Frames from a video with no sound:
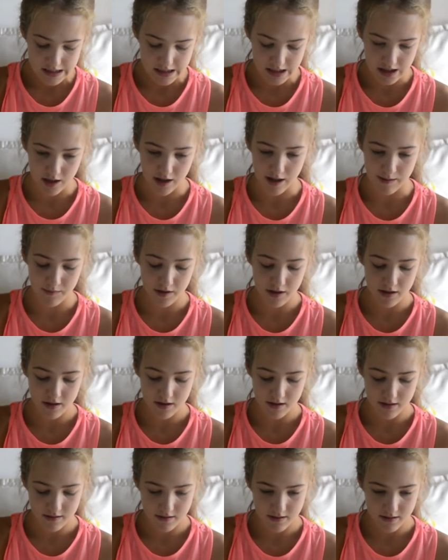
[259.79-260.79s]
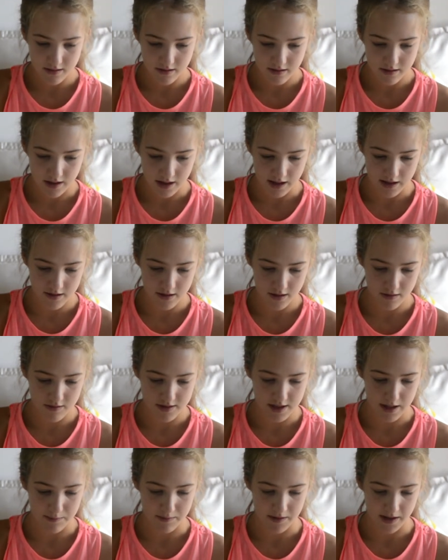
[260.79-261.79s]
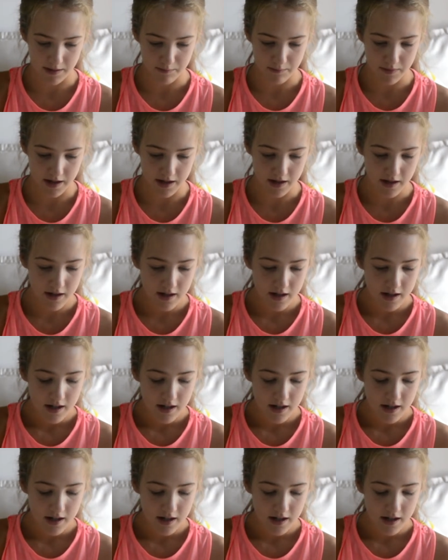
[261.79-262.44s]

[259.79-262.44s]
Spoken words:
I don't know what's happening, but